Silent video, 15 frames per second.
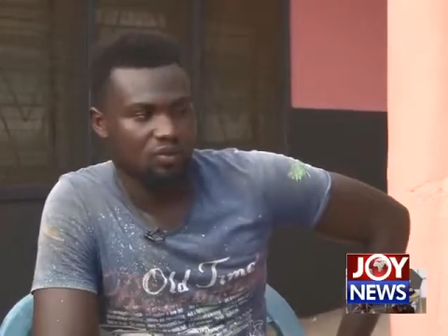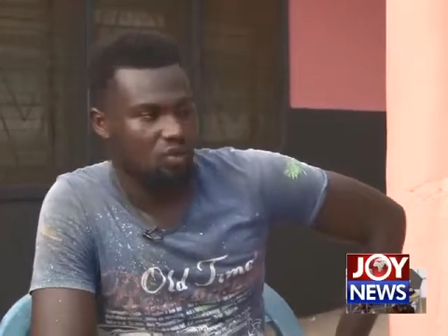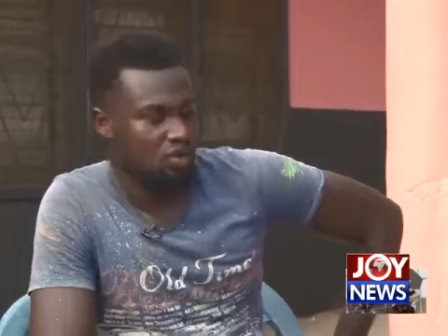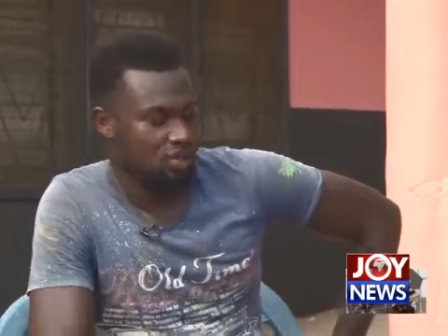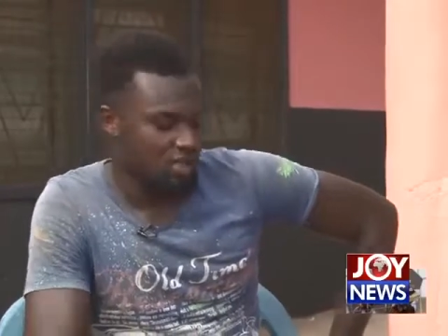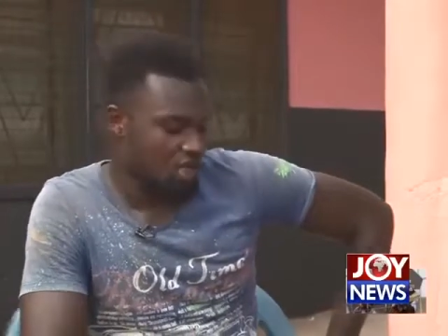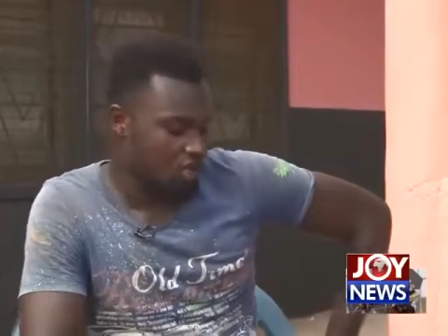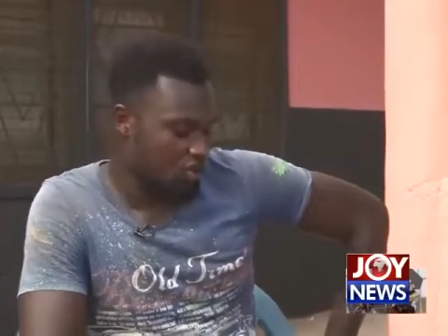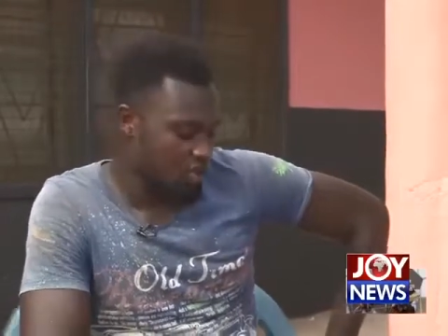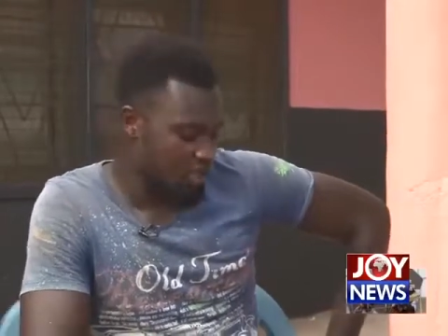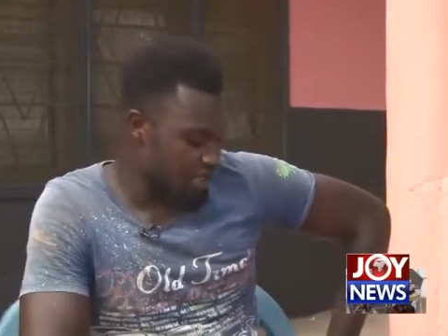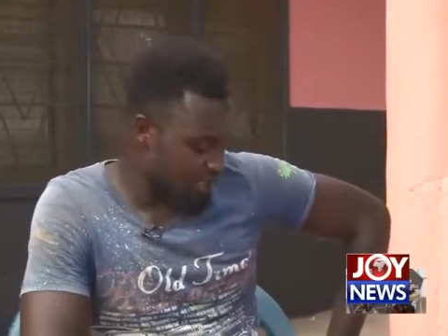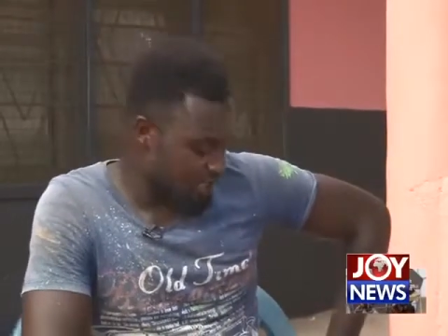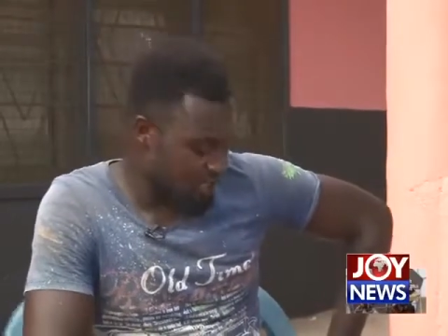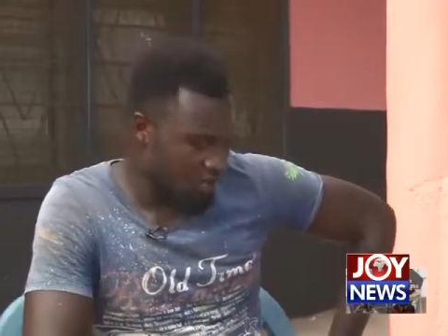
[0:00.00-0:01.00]
Because Carl, the
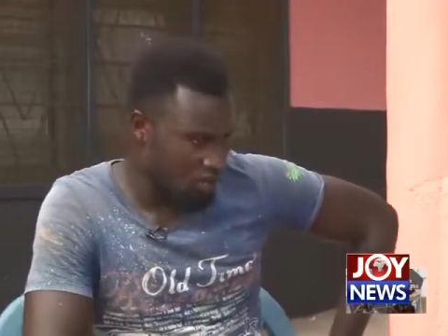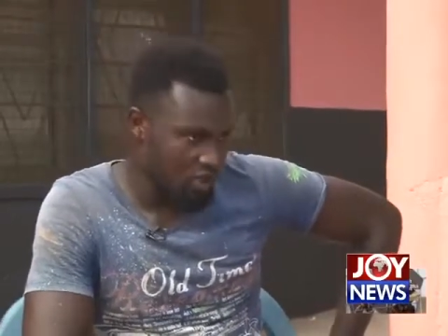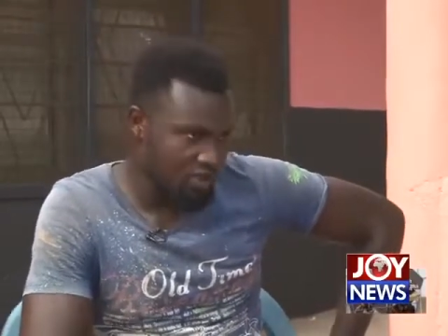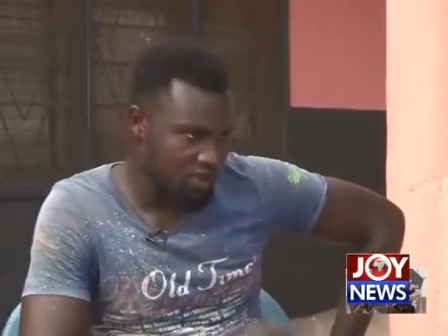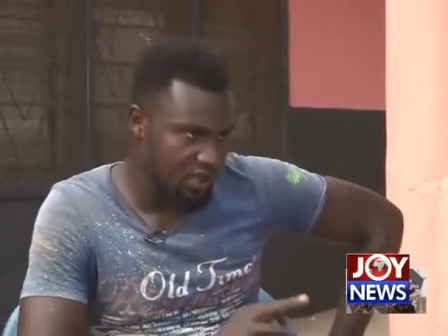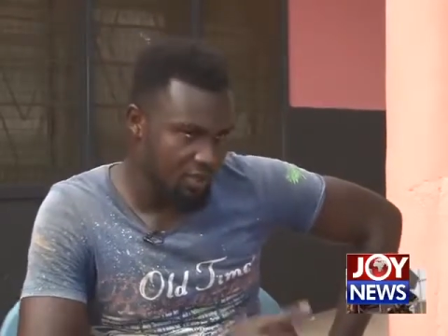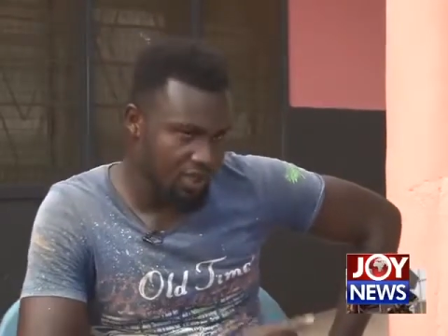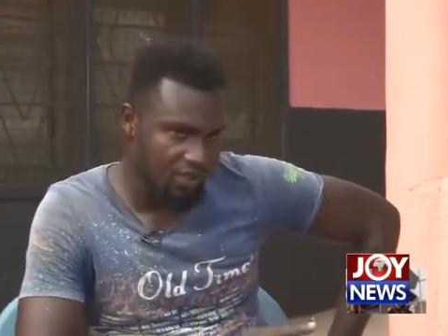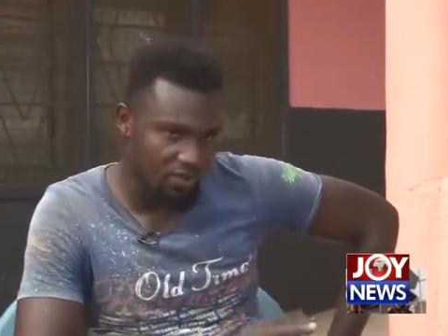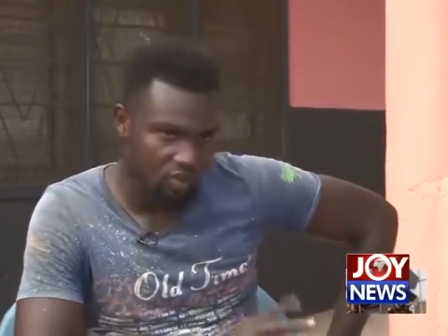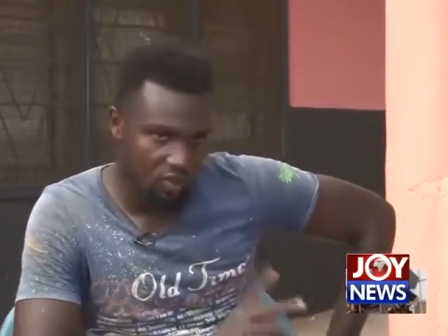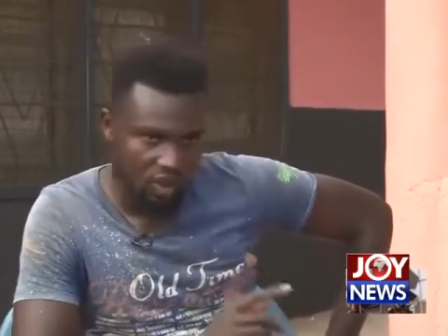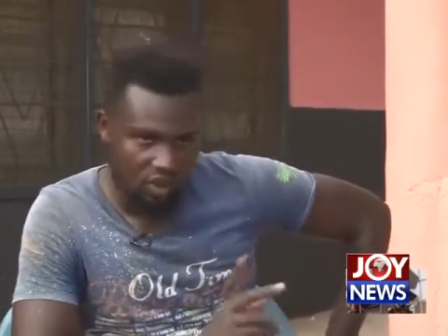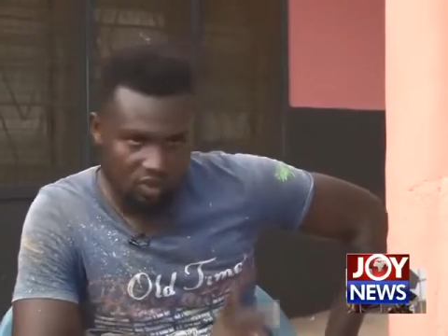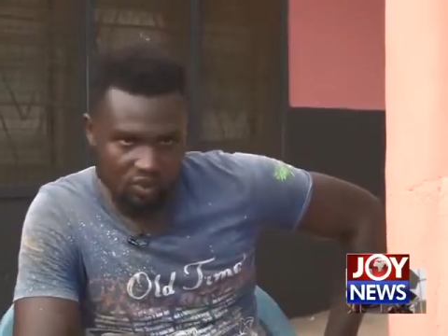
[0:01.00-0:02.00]
Ekita, only is a bit in
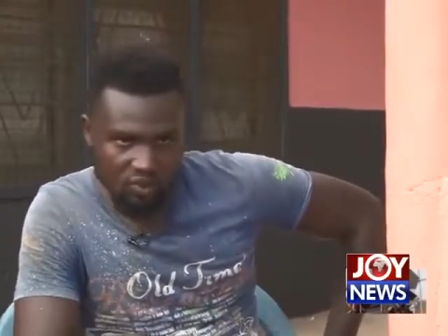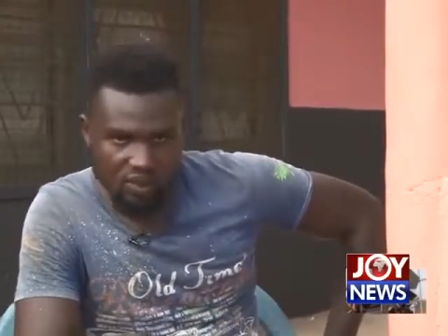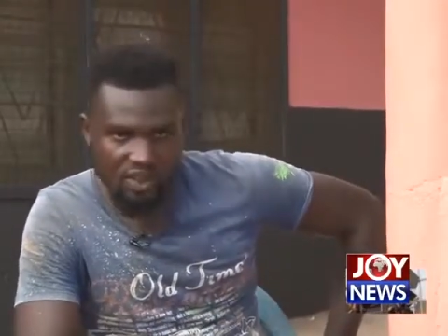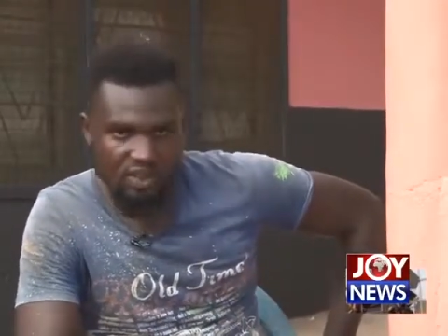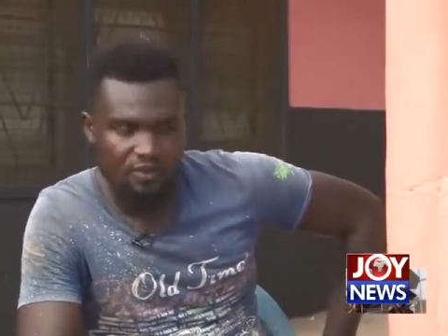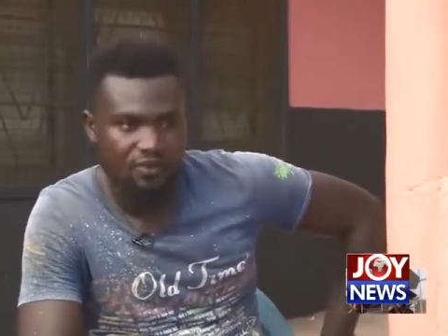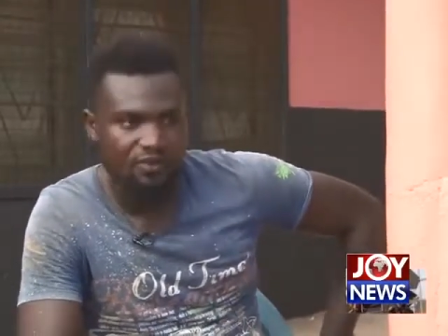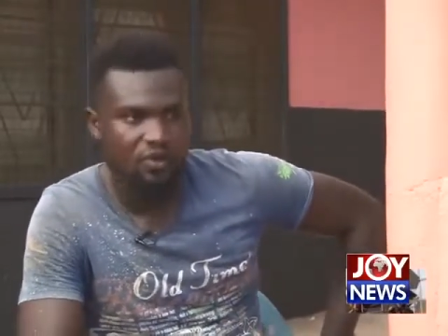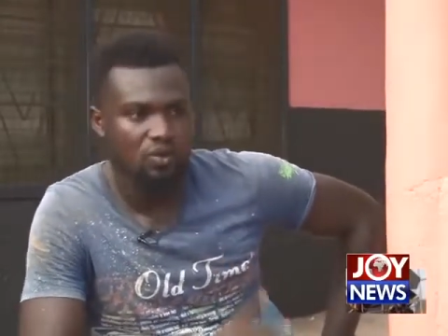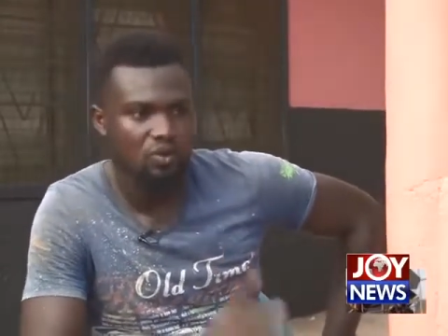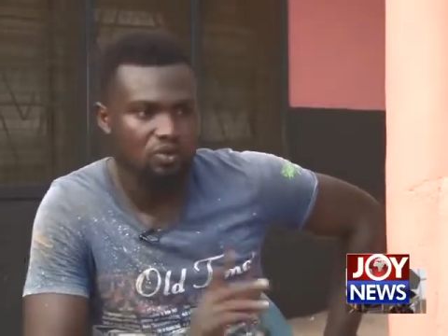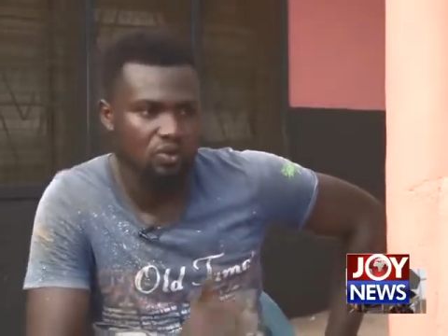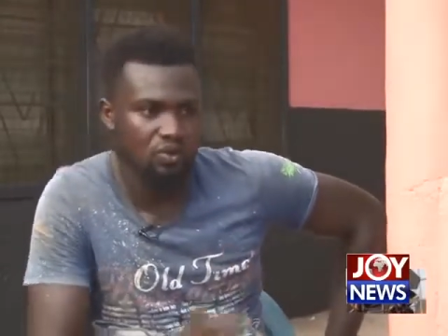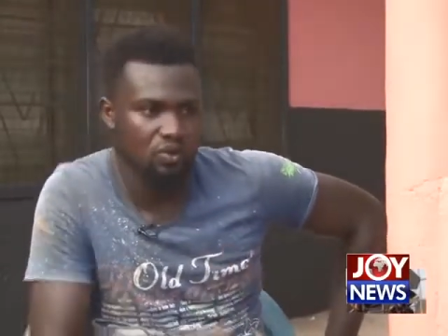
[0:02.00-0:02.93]
the world.